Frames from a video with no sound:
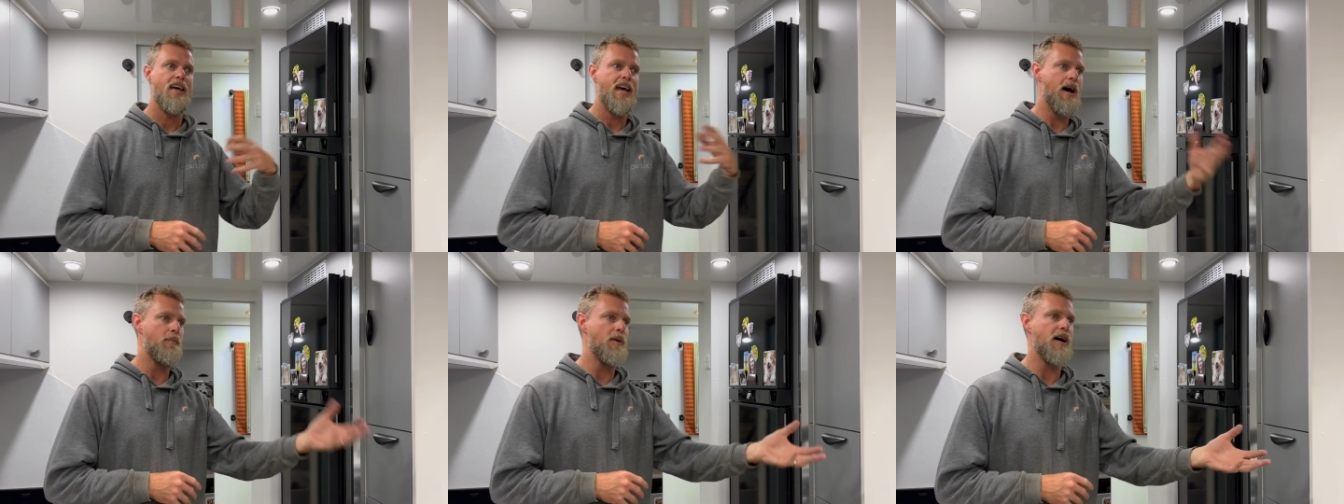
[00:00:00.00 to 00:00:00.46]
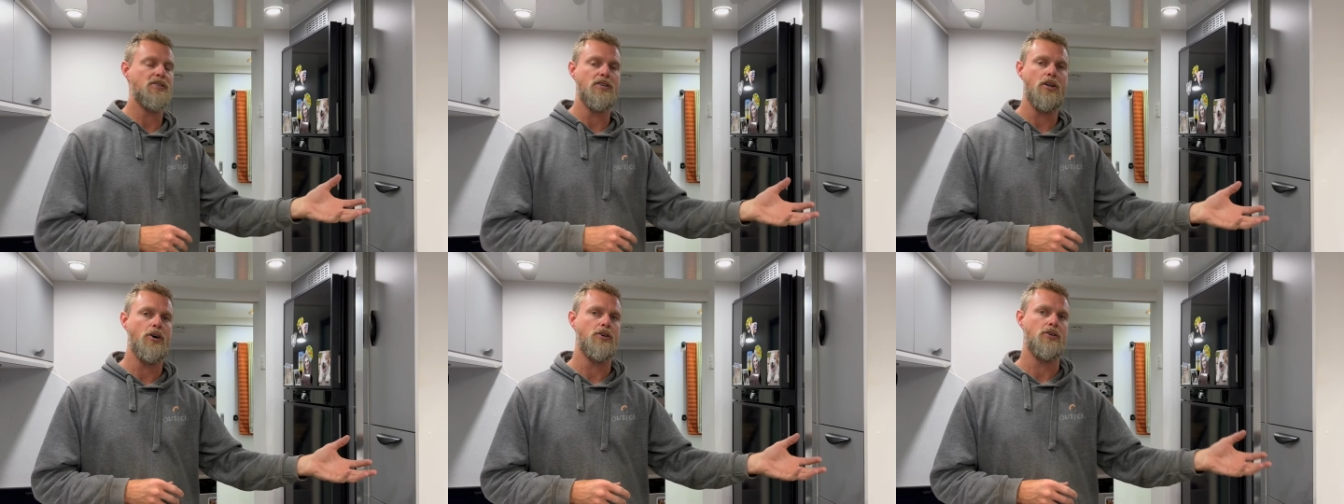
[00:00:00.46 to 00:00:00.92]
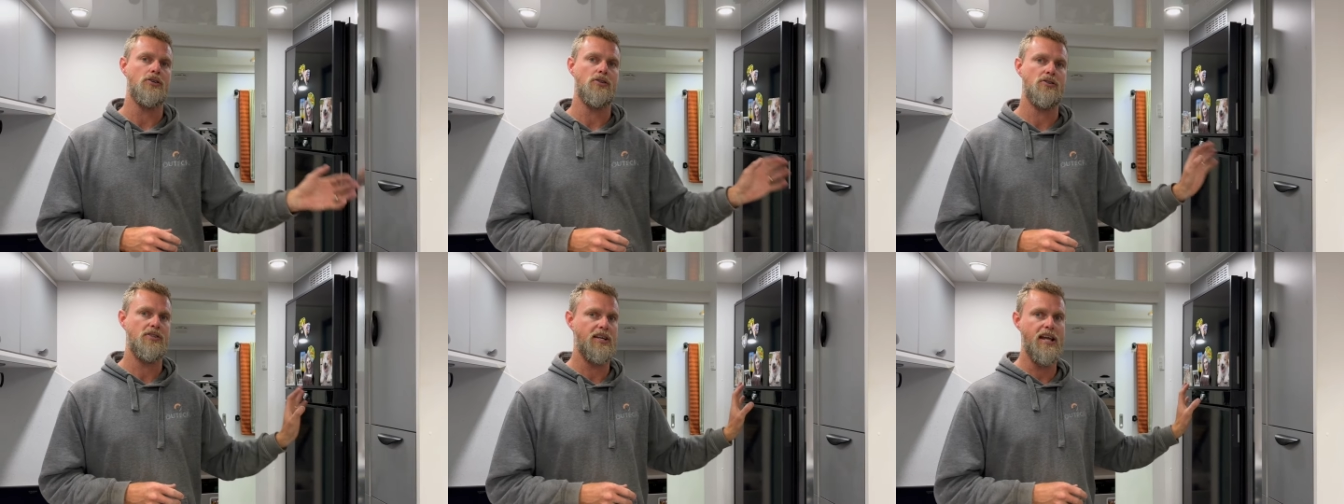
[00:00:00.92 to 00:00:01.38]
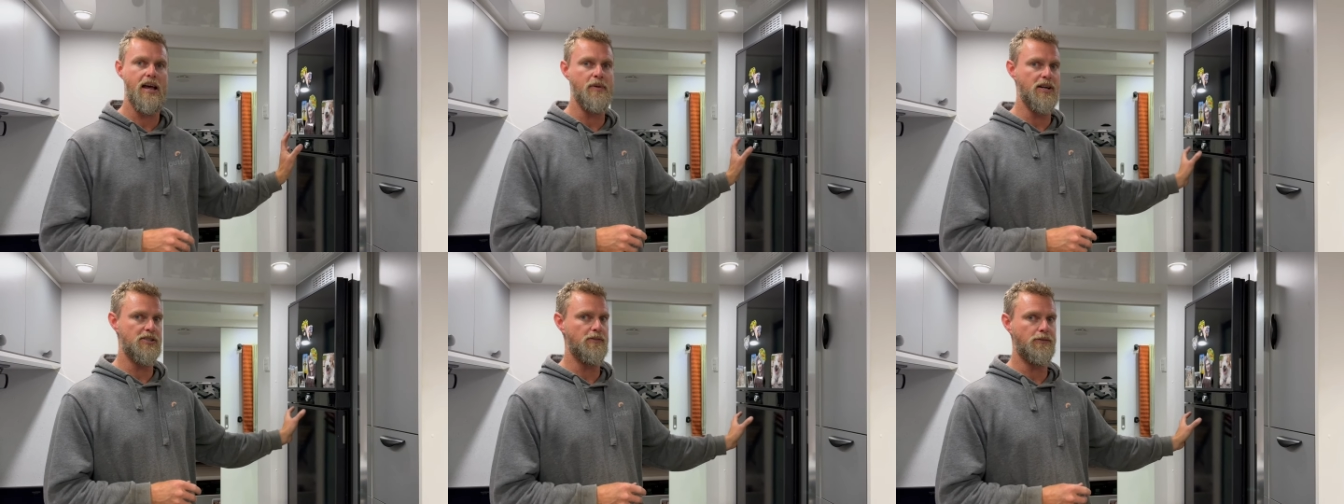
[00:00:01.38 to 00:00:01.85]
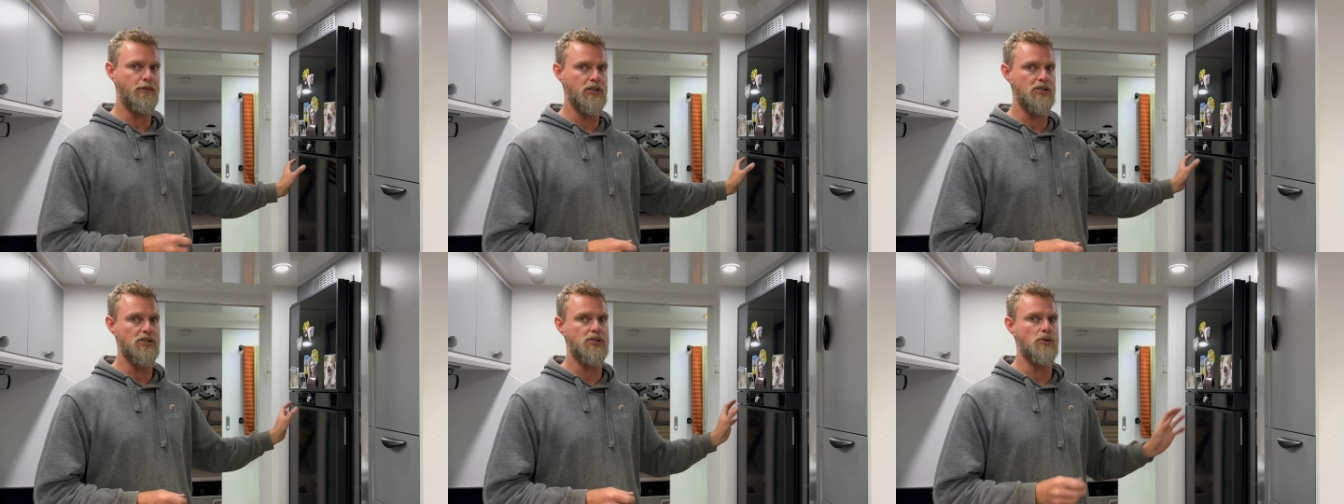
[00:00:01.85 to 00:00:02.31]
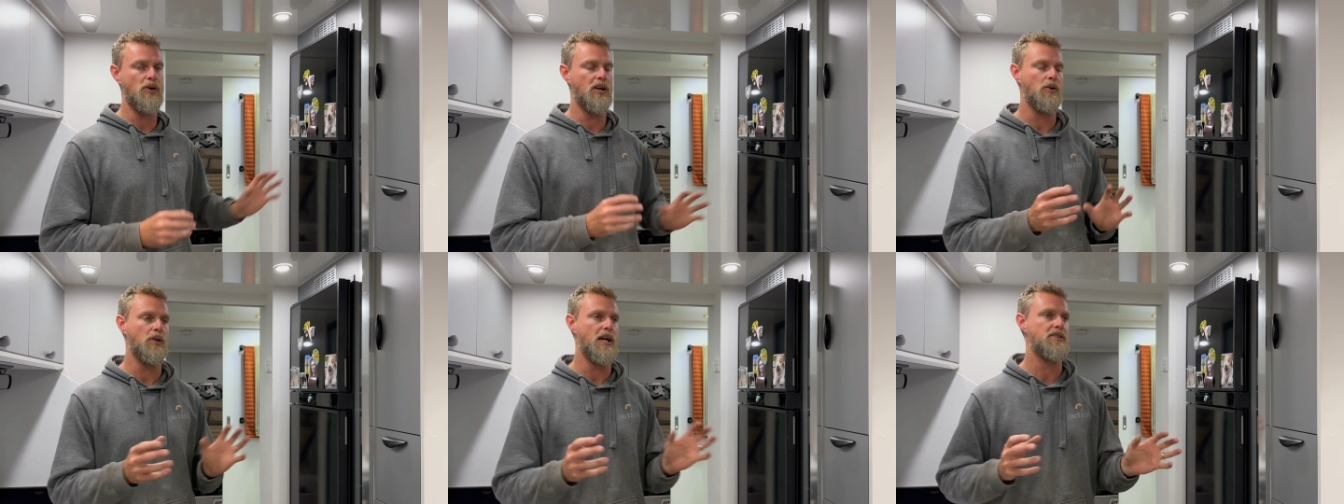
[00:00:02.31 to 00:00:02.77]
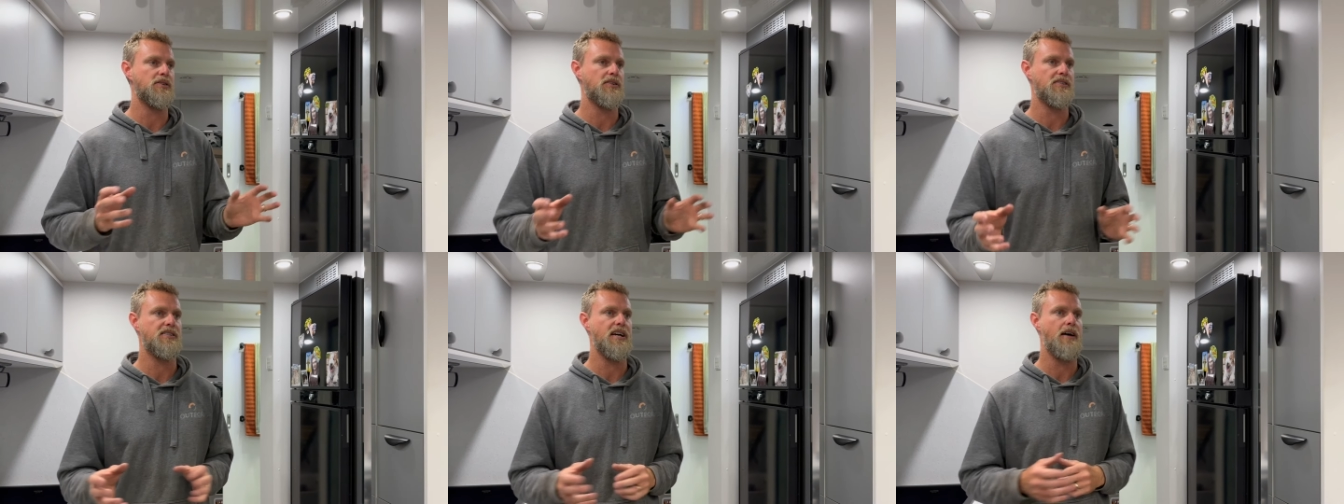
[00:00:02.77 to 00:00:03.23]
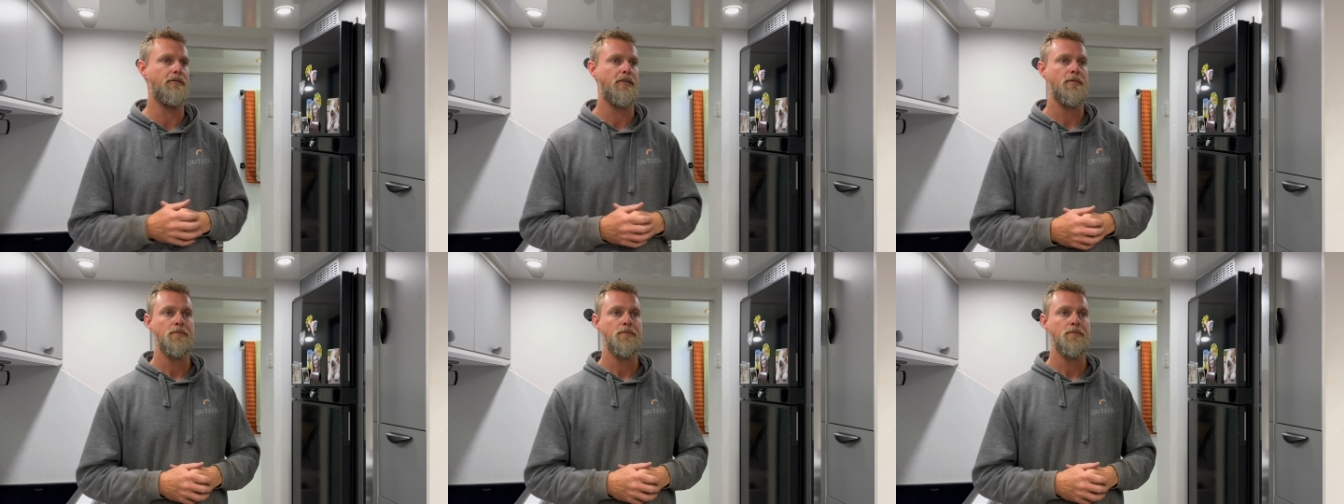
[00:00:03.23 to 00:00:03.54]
how much load you're using, how much your fridge is drawing, all that sort of stuff.